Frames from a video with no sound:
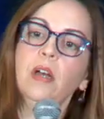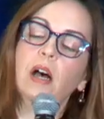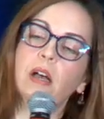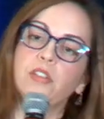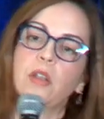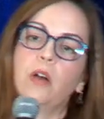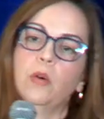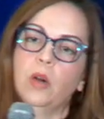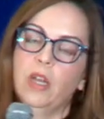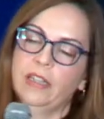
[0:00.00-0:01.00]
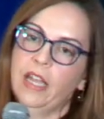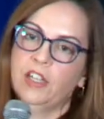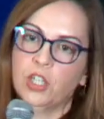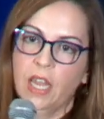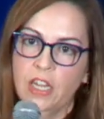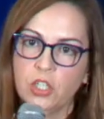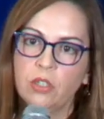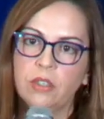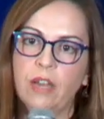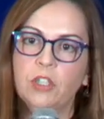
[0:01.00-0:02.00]
Uh, so at the
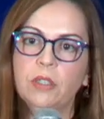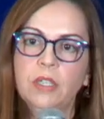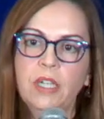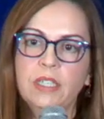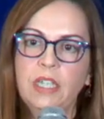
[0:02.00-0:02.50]
educational level,